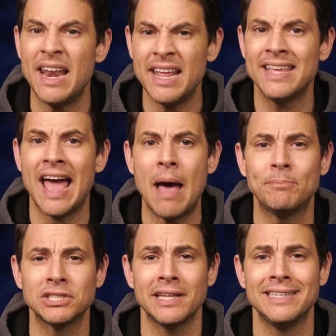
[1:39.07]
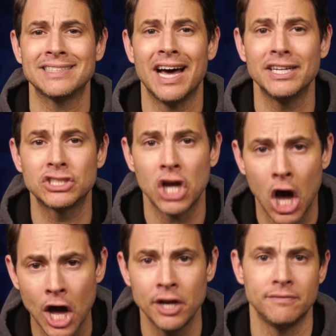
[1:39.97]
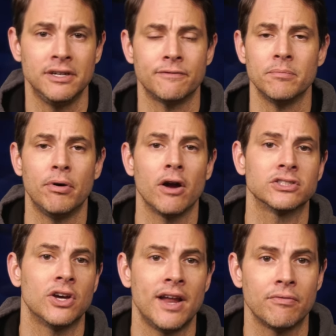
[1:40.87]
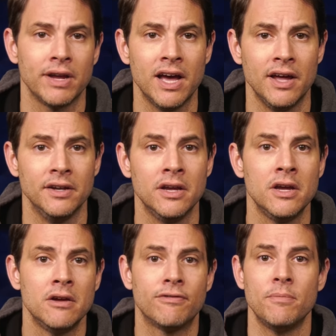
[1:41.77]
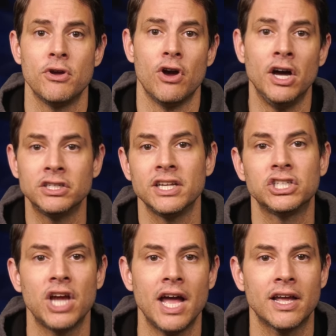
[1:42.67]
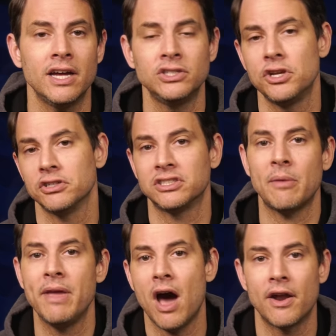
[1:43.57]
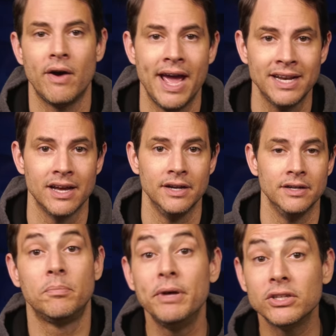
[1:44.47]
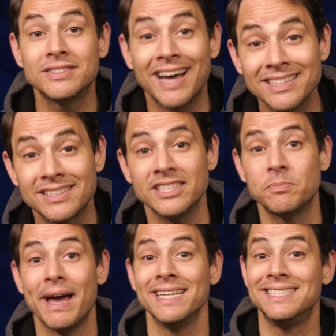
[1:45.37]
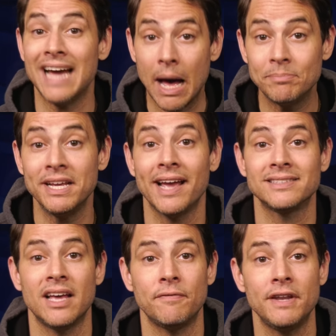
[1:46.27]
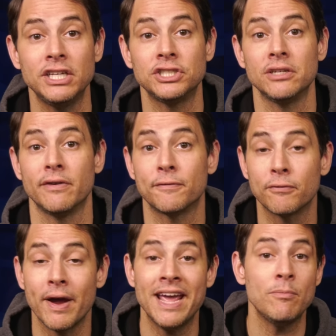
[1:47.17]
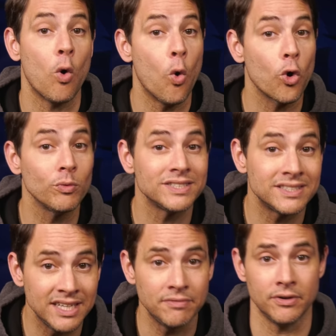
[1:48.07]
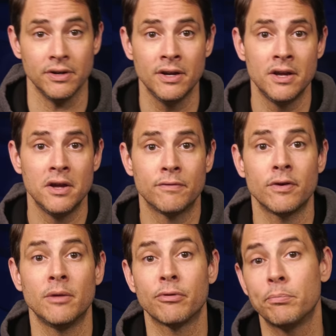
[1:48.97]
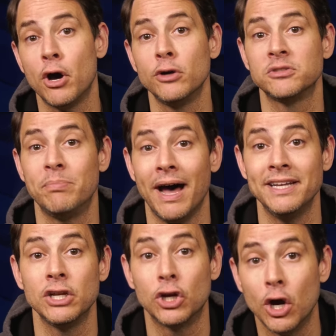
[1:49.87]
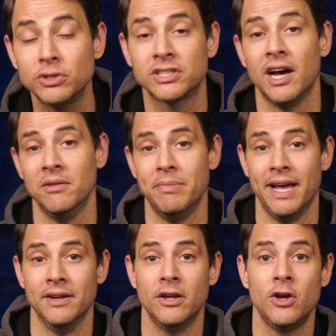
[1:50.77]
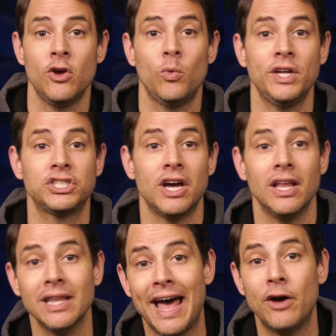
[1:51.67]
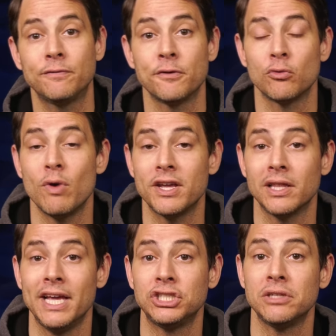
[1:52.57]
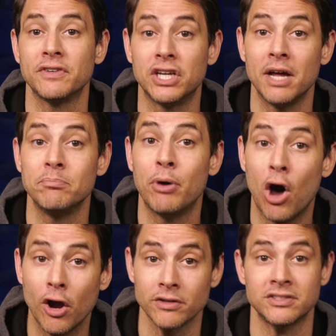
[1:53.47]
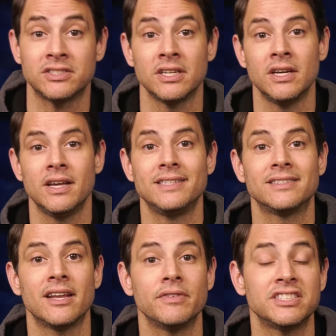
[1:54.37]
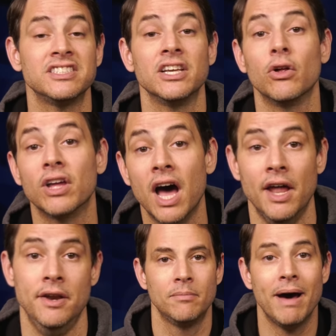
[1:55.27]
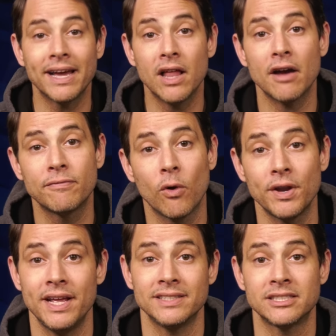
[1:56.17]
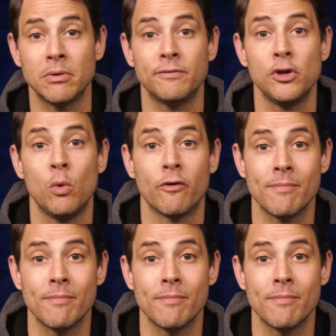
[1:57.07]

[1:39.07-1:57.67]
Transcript: That encapsulates a ton of different parts on every gun, from your hunting shotgun to your semi-auto handgun. The bill does this by adopting its definition of a frame or receiver from the proposed Biden ghost gun ban, which allowed for the regulation of gun parts instead of a single gun. My Glock 40, as some of you will